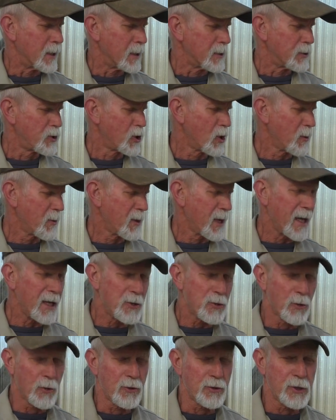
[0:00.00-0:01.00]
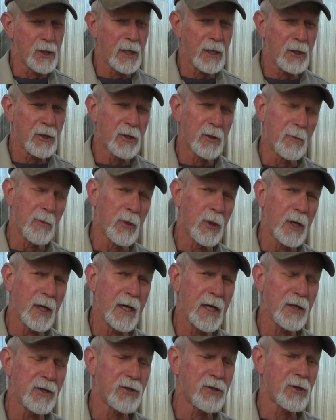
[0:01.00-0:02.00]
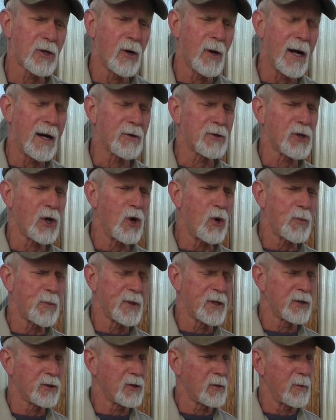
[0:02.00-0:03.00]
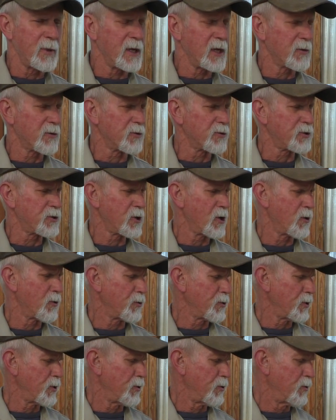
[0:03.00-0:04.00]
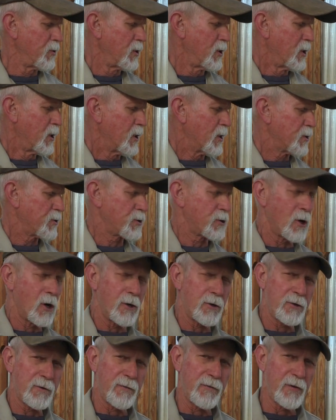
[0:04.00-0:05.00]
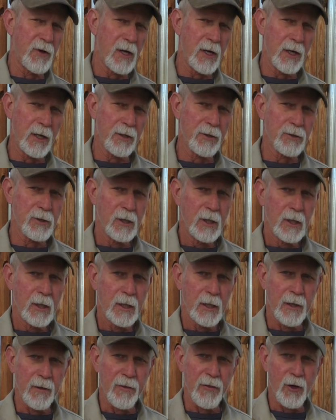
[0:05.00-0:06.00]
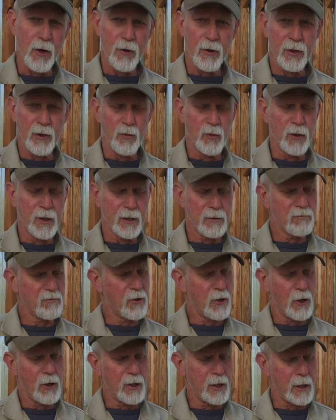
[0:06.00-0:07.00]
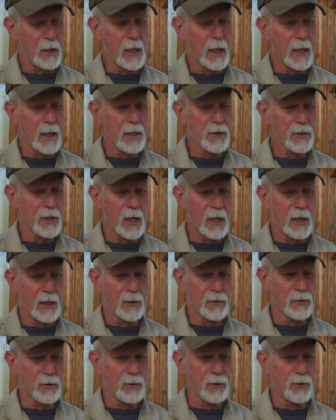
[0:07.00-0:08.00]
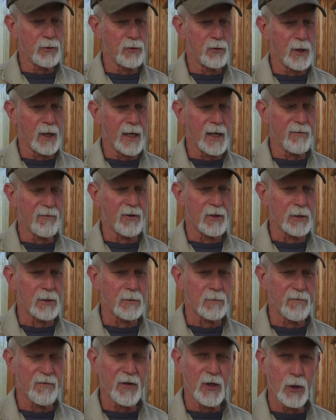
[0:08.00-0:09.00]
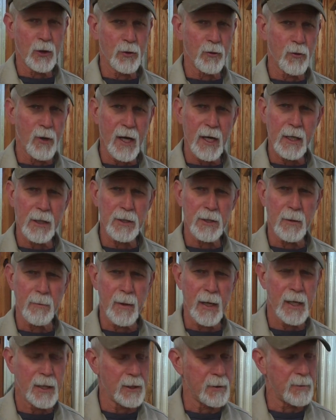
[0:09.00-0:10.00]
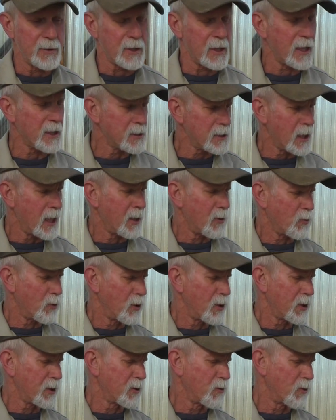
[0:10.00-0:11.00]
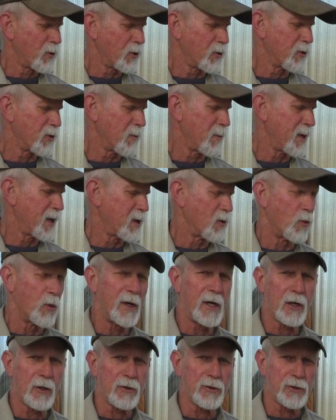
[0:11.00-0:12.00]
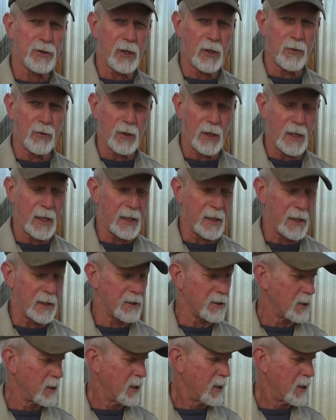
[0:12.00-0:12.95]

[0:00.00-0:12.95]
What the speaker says: Germination was incomplete, so I was hoping to be able to show you start to finish in 30 days how to have a field ready tomato, but that's not working. We're going to be a week or so late.